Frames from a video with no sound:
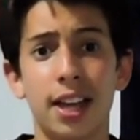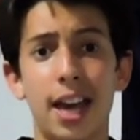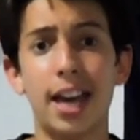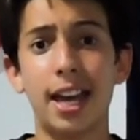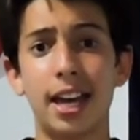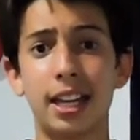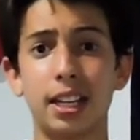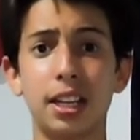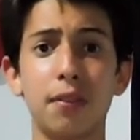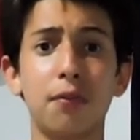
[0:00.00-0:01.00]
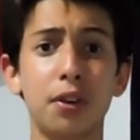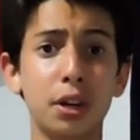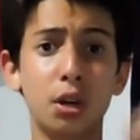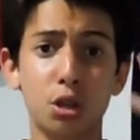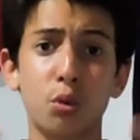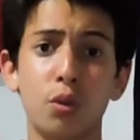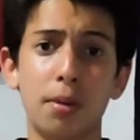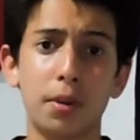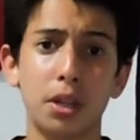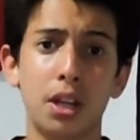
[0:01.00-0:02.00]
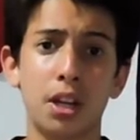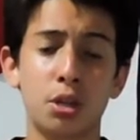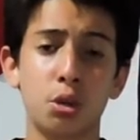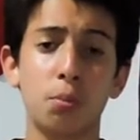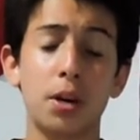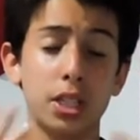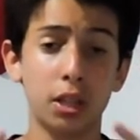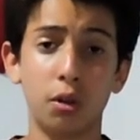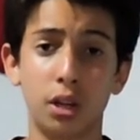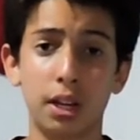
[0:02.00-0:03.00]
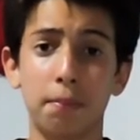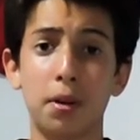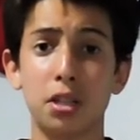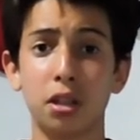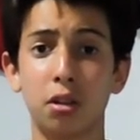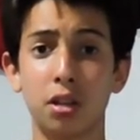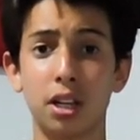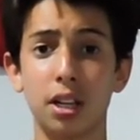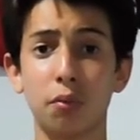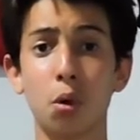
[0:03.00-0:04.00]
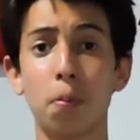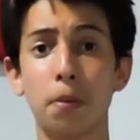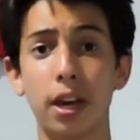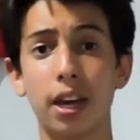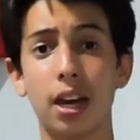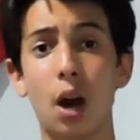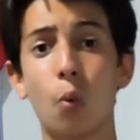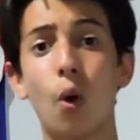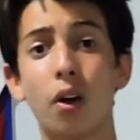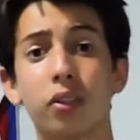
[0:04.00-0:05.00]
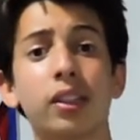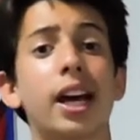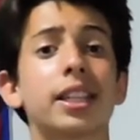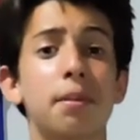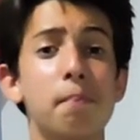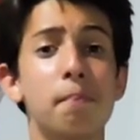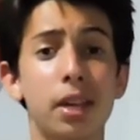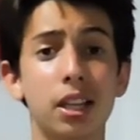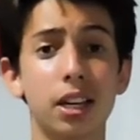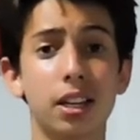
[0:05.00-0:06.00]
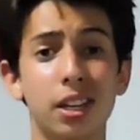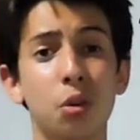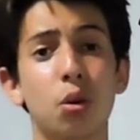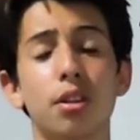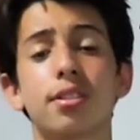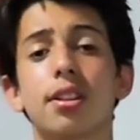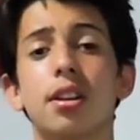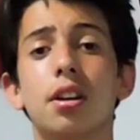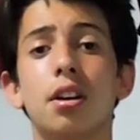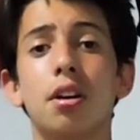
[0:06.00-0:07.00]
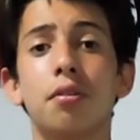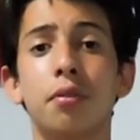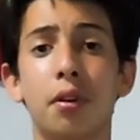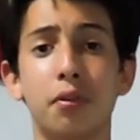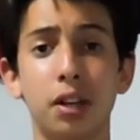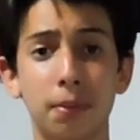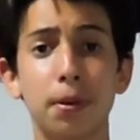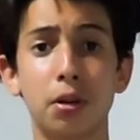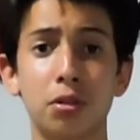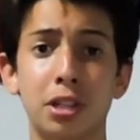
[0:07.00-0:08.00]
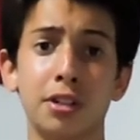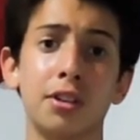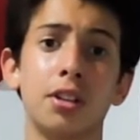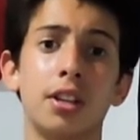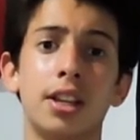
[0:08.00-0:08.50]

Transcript: And if he goes to Real uh, to Barcelona, Barcelona will pay around 90 million euros for Felipe Coutinho.